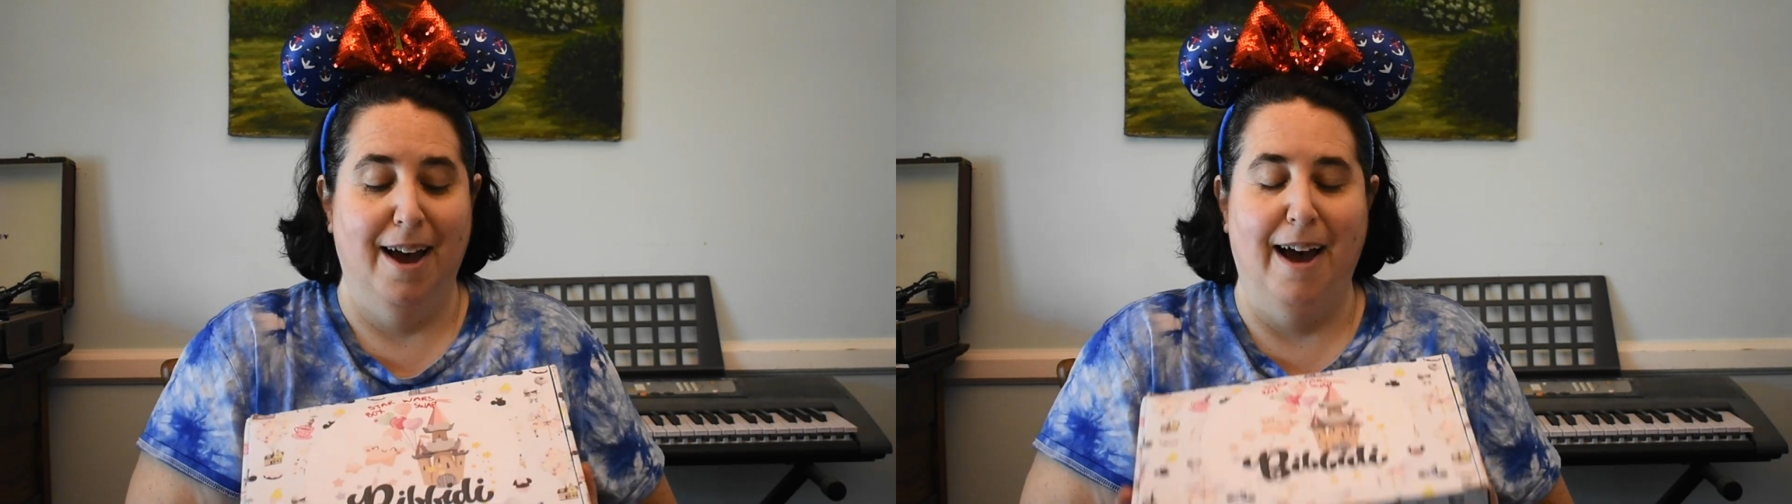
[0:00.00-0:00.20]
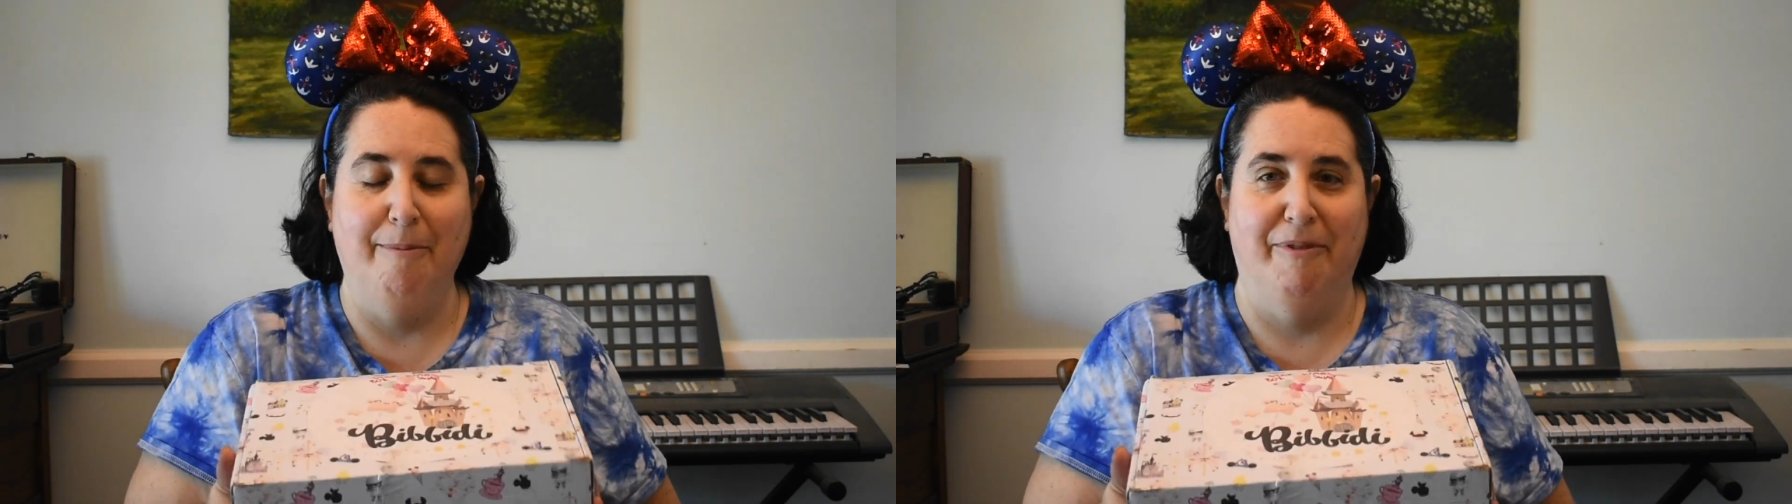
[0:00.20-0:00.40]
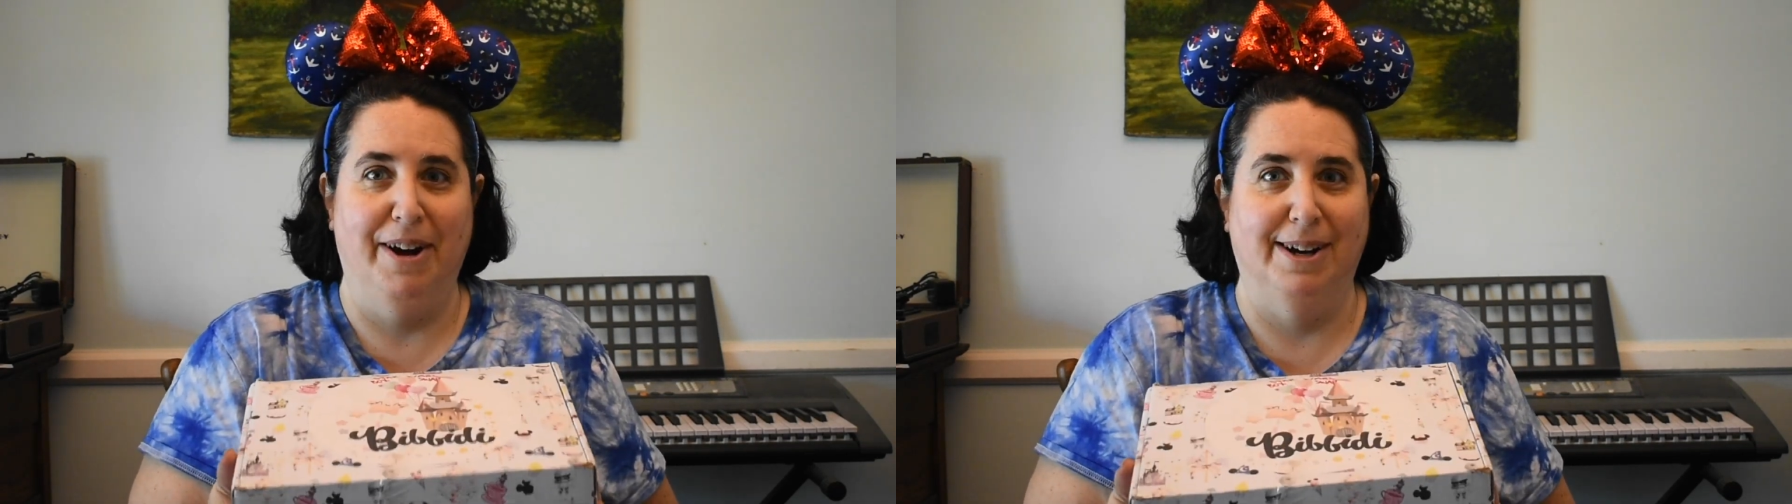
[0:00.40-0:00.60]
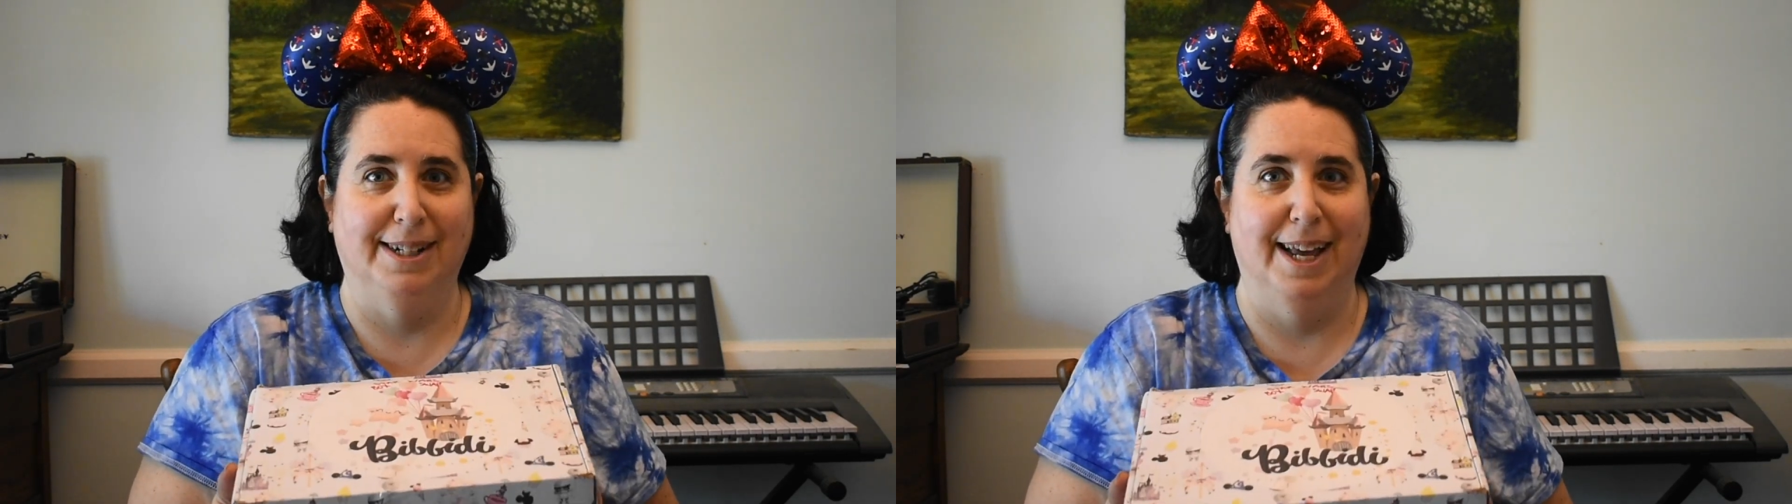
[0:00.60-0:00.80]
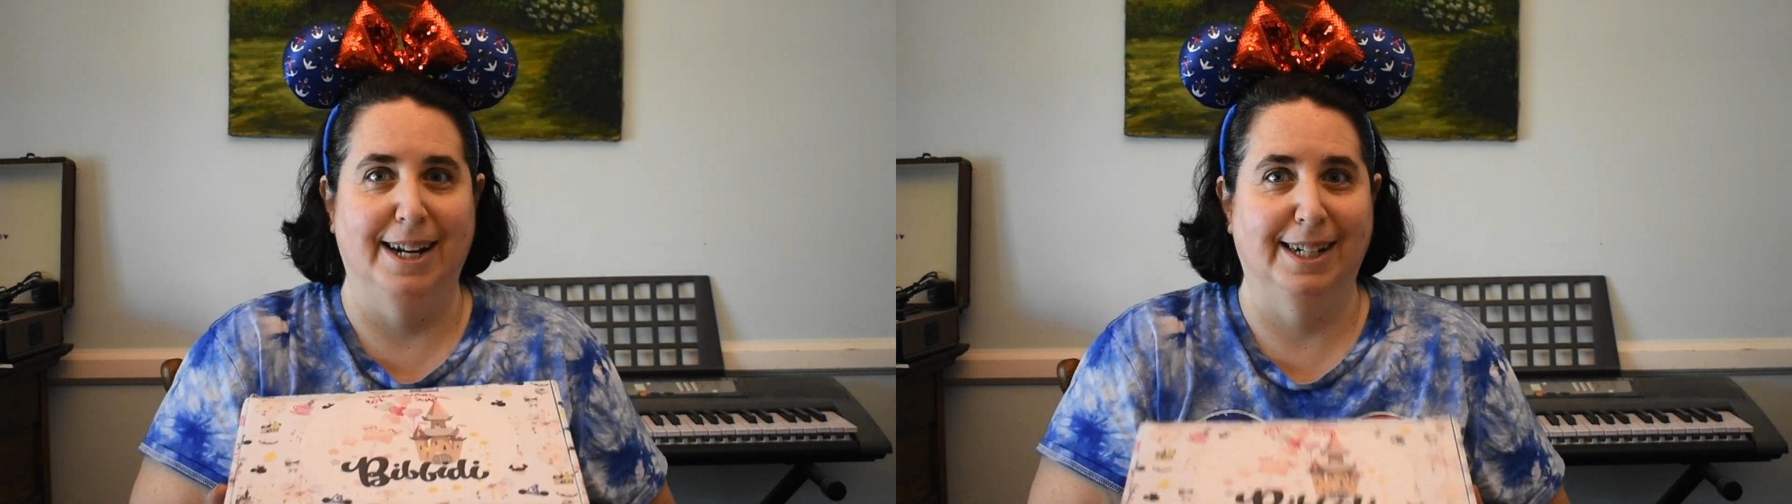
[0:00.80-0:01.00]
I'm very
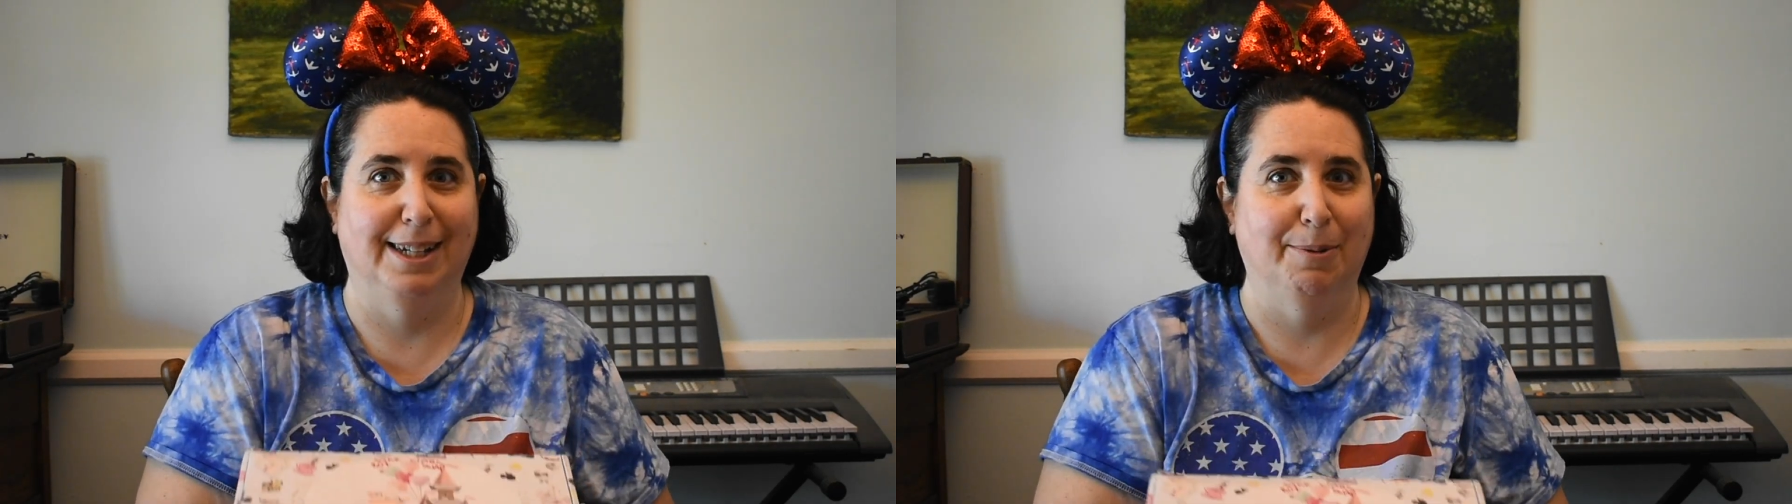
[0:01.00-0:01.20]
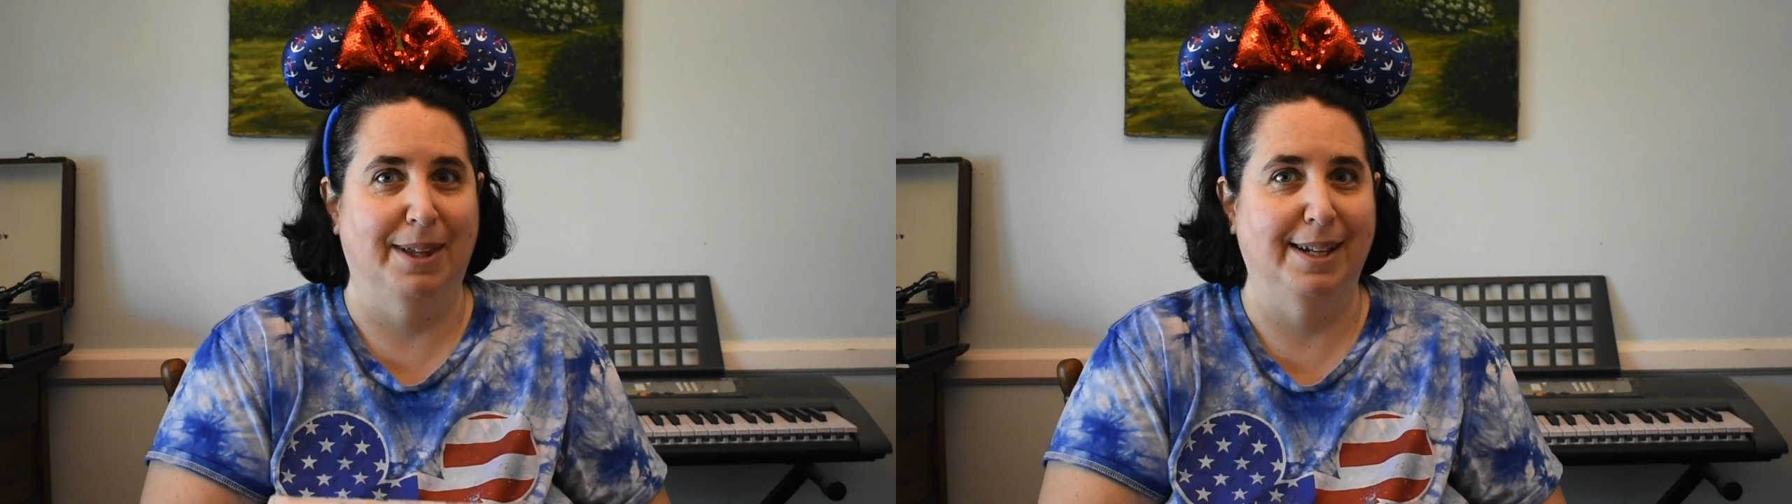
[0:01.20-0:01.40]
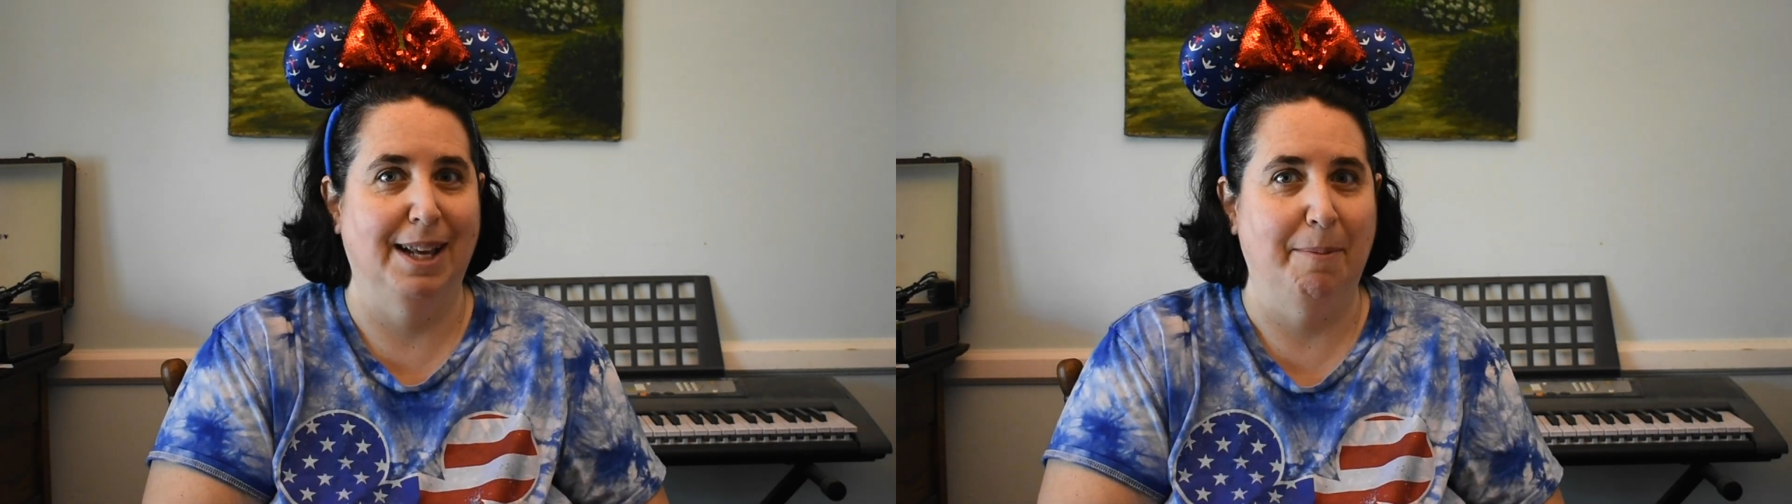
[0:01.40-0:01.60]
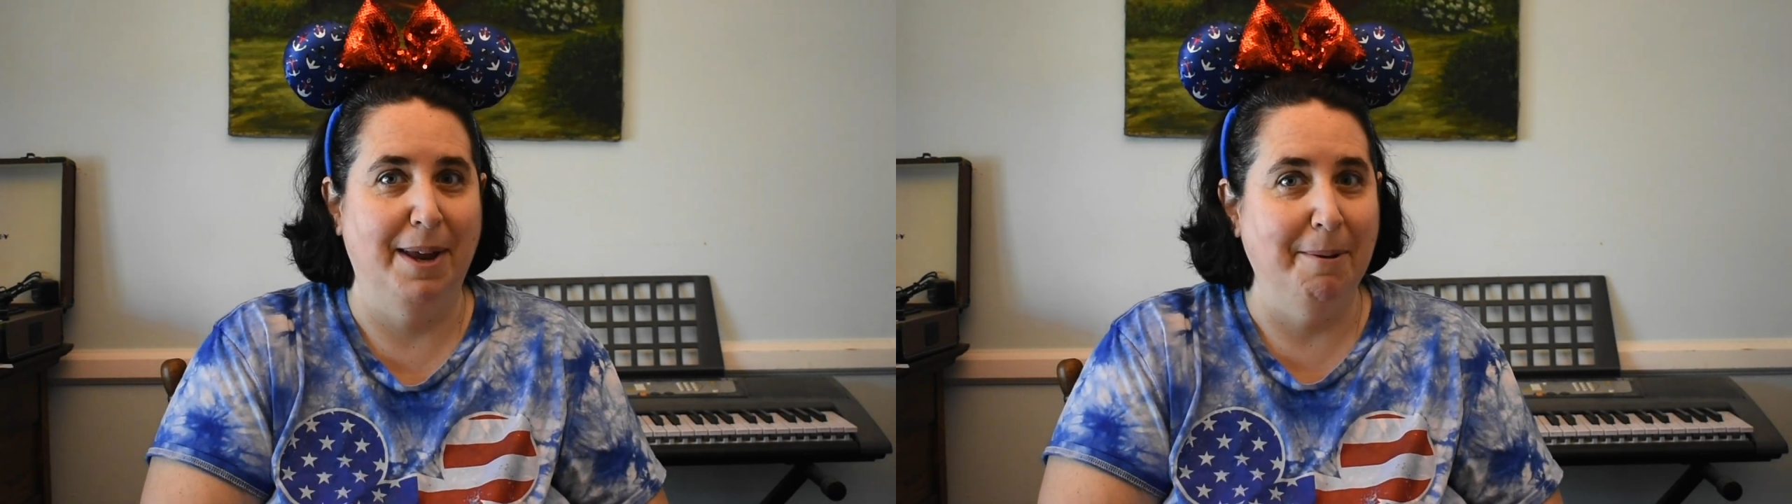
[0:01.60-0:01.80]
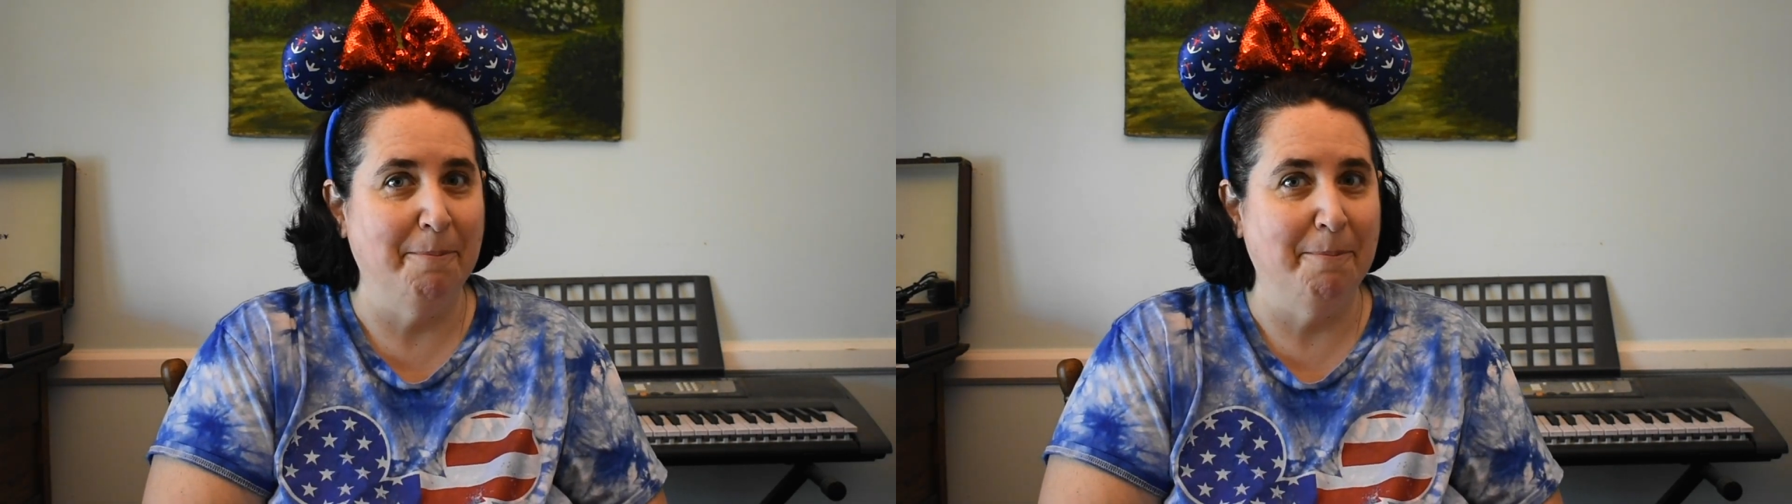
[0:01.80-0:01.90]
excited to see what they sent me.